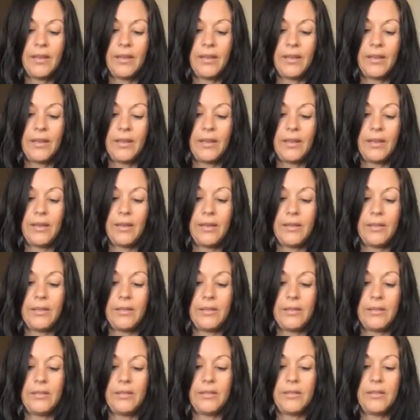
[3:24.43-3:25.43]

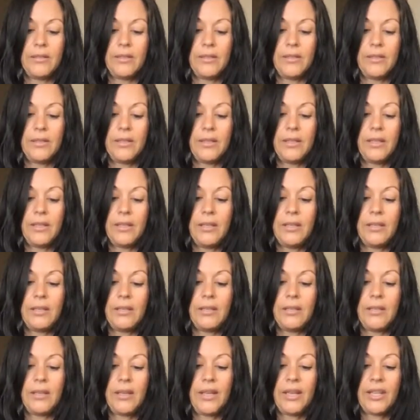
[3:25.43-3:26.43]
and
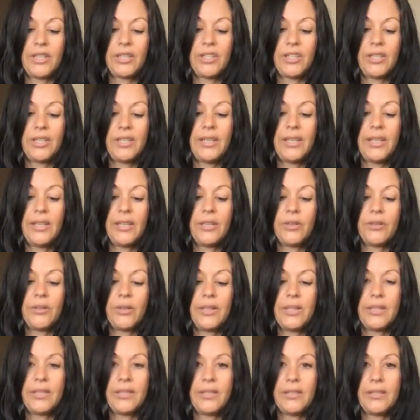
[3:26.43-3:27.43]
it actually
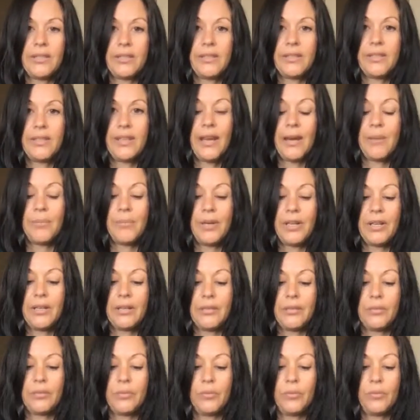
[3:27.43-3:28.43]
increases
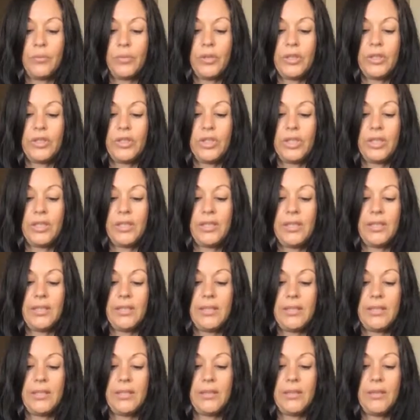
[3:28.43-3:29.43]
GABA, which
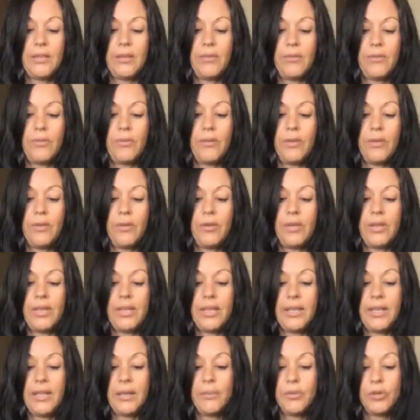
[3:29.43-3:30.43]
is the
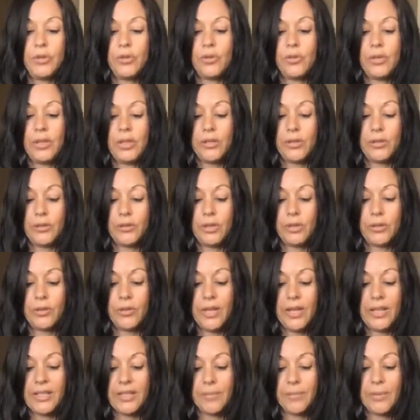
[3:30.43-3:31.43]
inhibitory
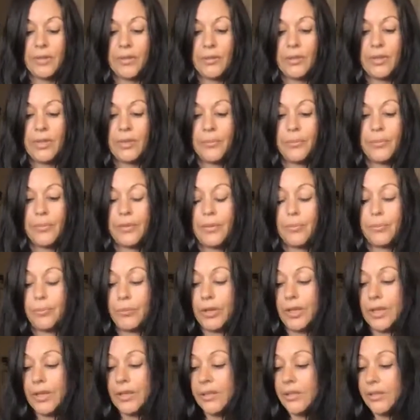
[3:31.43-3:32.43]
neurotransmitter in the
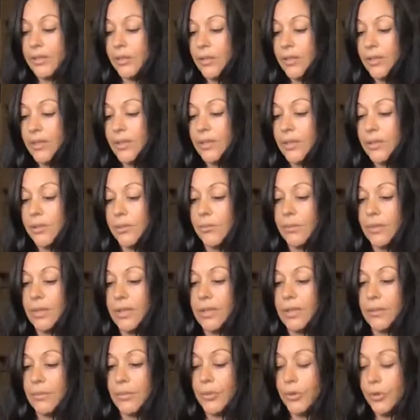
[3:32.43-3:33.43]
brain. So this is a
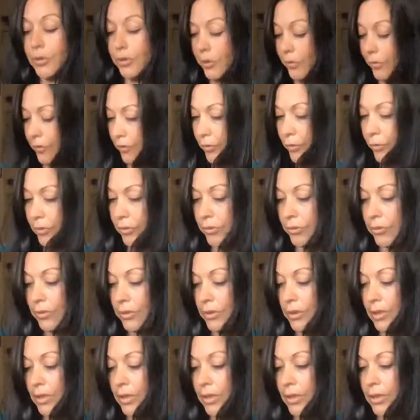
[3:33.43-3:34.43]
really beautiful
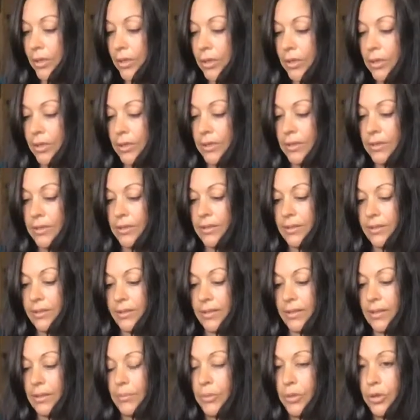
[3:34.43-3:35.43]

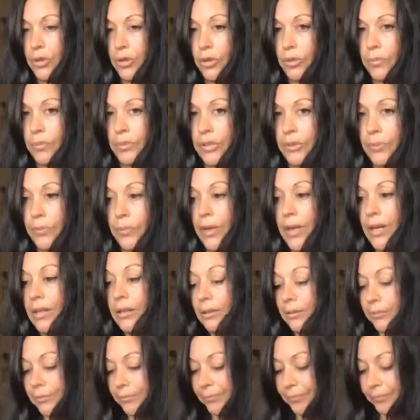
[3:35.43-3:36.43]
sleep herb as
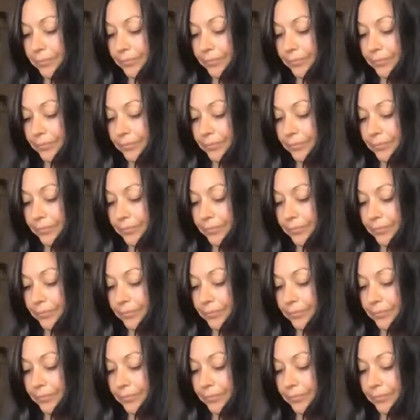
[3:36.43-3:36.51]
well.